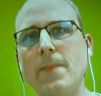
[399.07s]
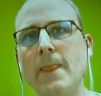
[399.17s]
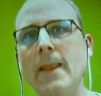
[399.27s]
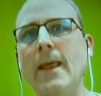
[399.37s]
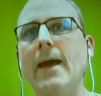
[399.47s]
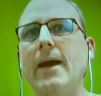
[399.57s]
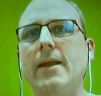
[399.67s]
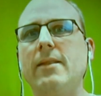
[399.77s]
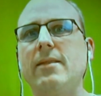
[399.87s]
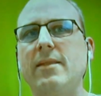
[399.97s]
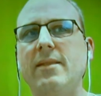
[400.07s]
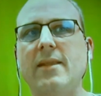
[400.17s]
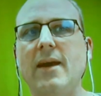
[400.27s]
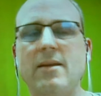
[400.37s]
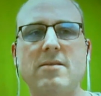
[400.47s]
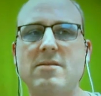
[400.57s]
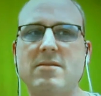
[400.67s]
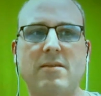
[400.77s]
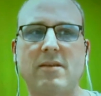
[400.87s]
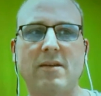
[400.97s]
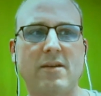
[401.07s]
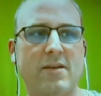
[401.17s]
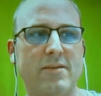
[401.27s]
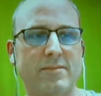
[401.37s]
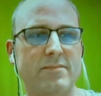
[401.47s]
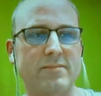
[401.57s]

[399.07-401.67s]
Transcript: And that is um,